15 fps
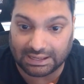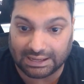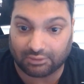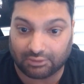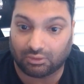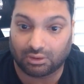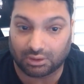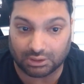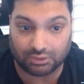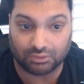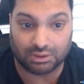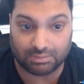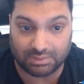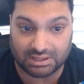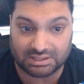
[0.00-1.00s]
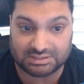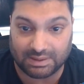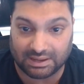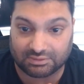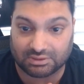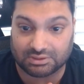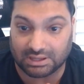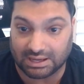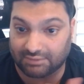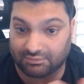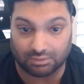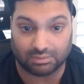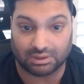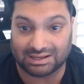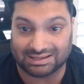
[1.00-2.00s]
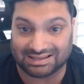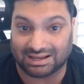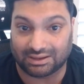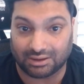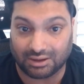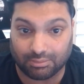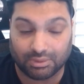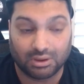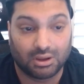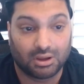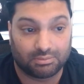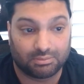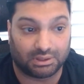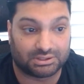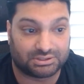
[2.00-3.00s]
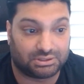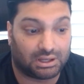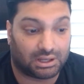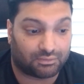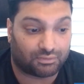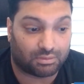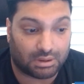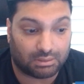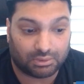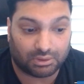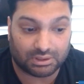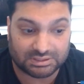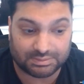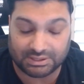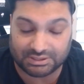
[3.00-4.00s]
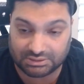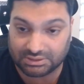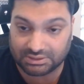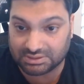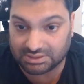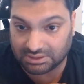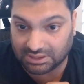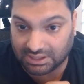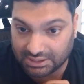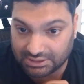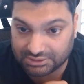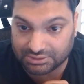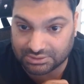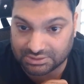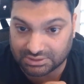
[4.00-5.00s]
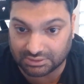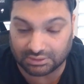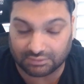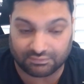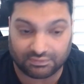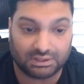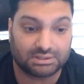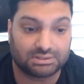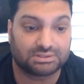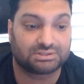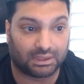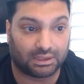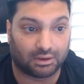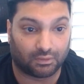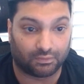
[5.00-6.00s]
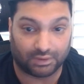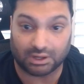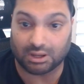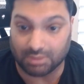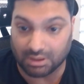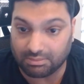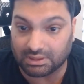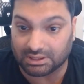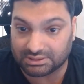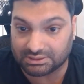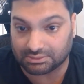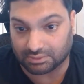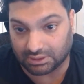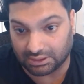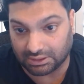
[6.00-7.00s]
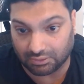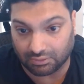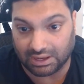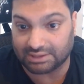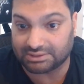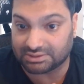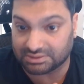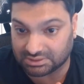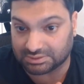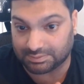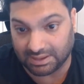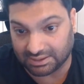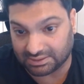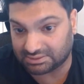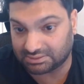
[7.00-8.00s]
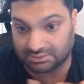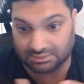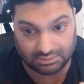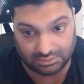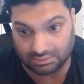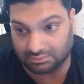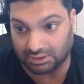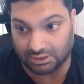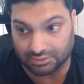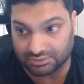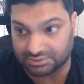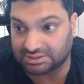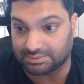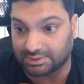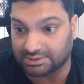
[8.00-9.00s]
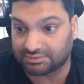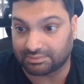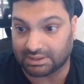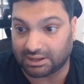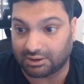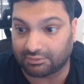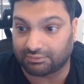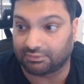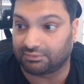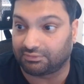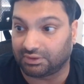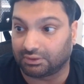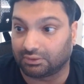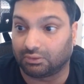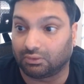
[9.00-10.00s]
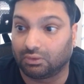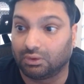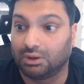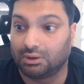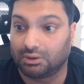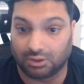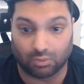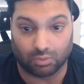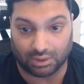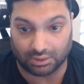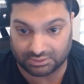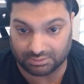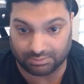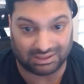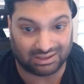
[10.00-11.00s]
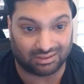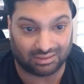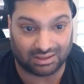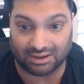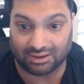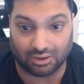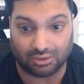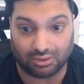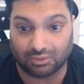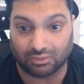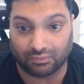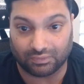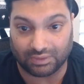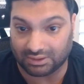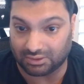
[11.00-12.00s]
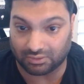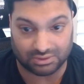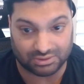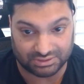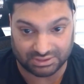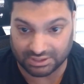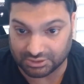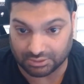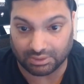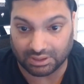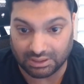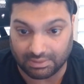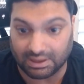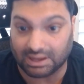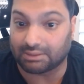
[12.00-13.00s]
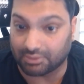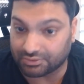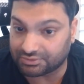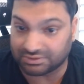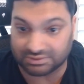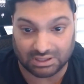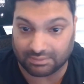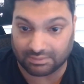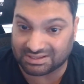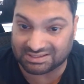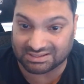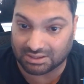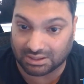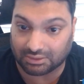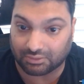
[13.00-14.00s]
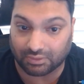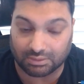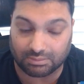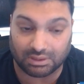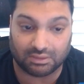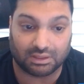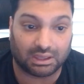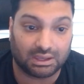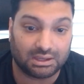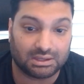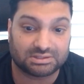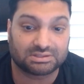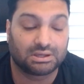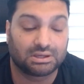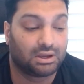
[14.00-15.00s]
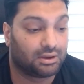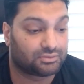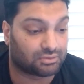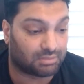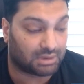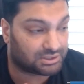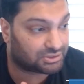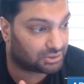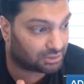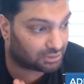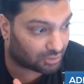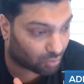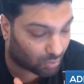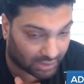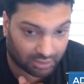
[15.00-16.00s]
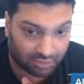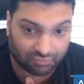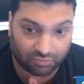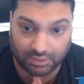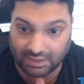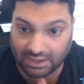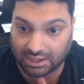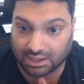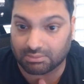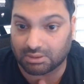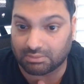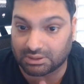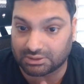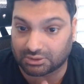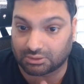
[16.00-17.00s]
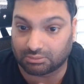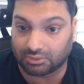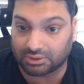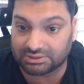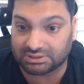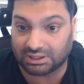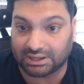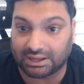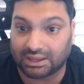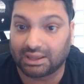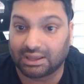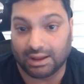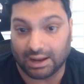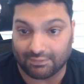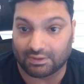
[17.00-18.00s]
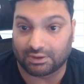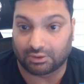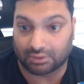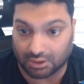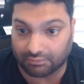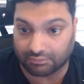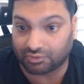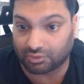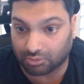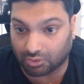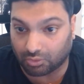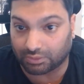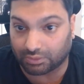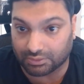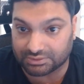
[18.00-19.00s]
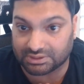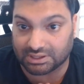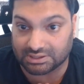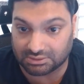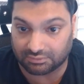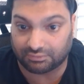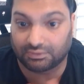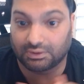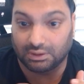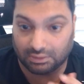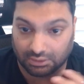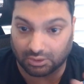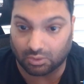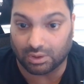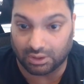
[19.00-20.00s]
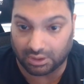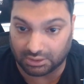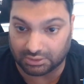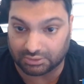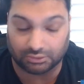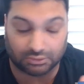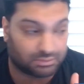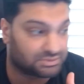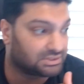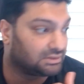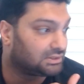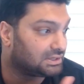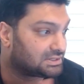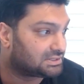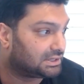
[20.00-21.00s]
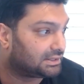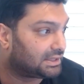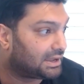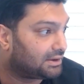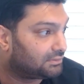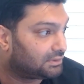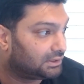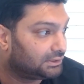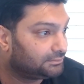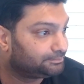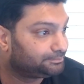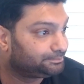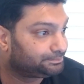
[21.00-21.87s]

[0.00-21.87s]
How long are you going to be expected to have your money tied up? Because you got to remember, especially in syndications and in funds, they're commitments, right? You can't just expect, 6 months from now, if you feel you want to be let go, that you can just get your money back. Most of the time, right, that's not going to be the case. So make sure you're aware of what that commitment term looks like and that you're comfortable with those kinds of liquidity terms and things like that, right?